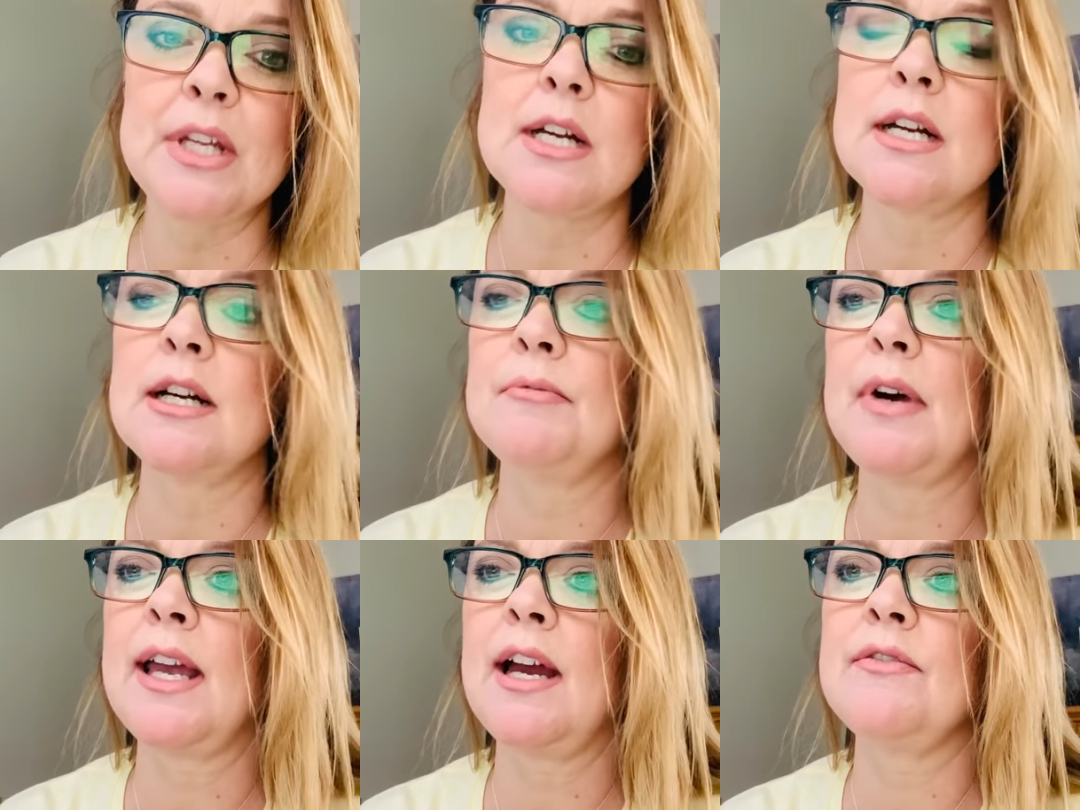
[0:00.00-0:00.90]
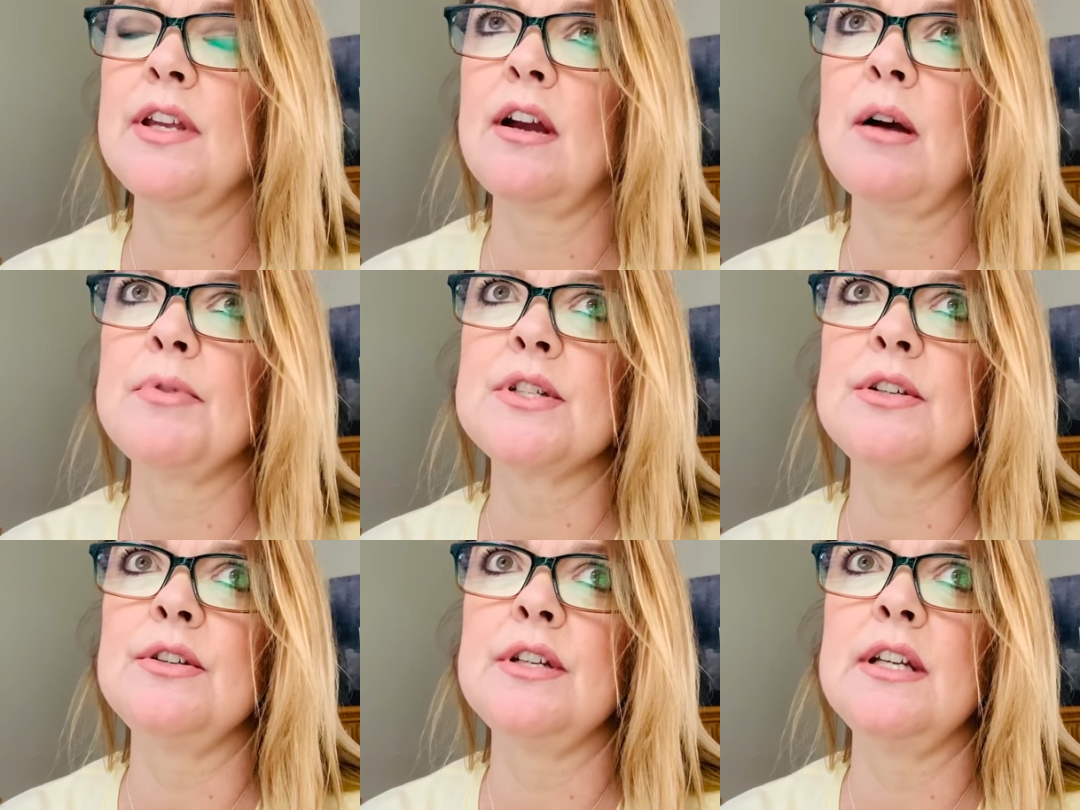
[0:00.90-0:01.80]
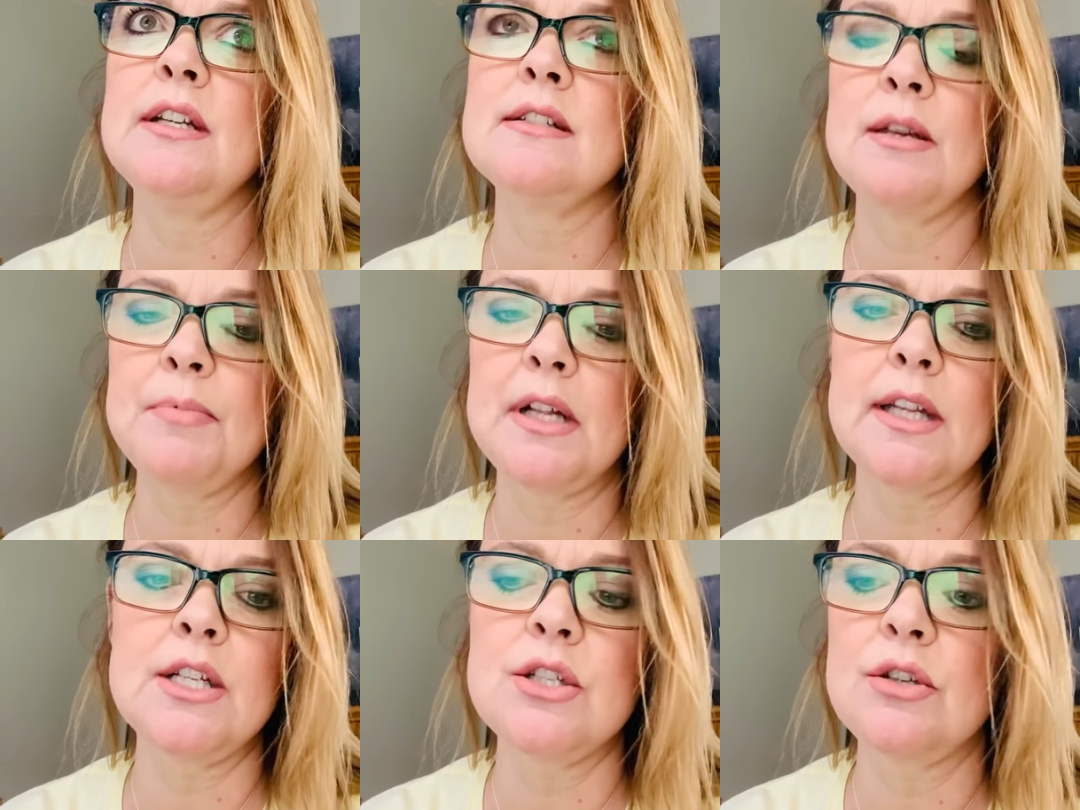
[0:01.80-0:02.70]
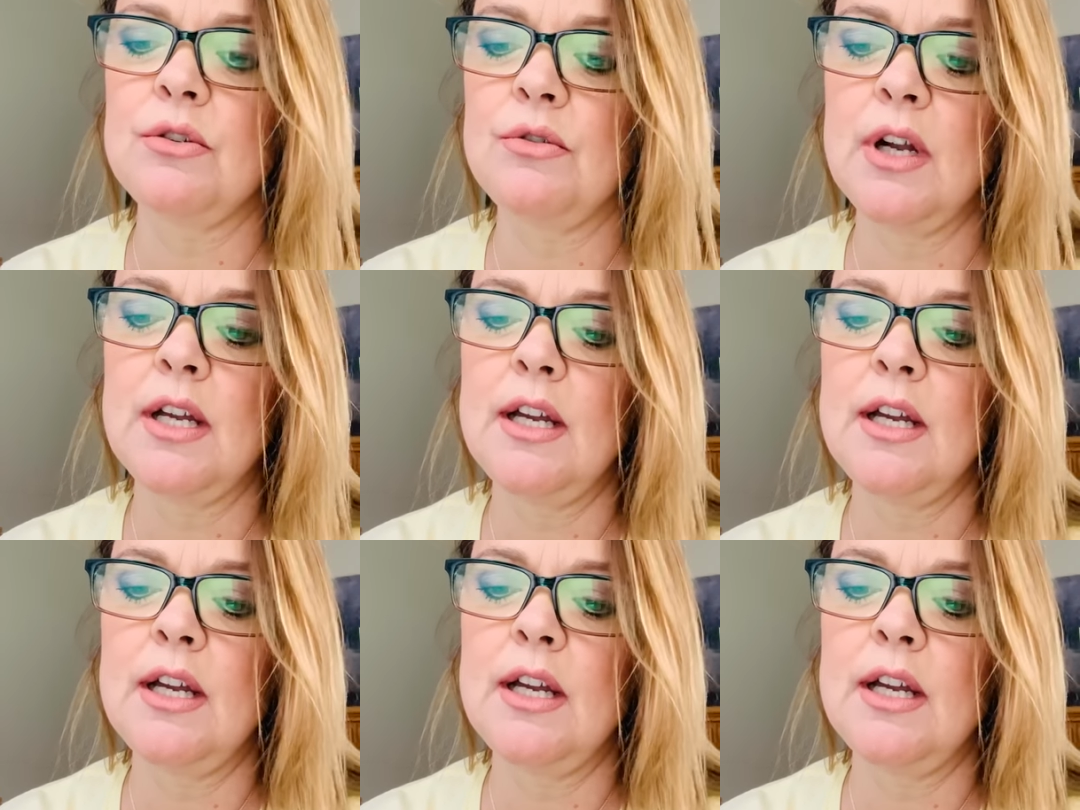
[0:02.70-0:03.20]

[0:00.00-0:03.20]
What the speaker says: I have the opportunity typically to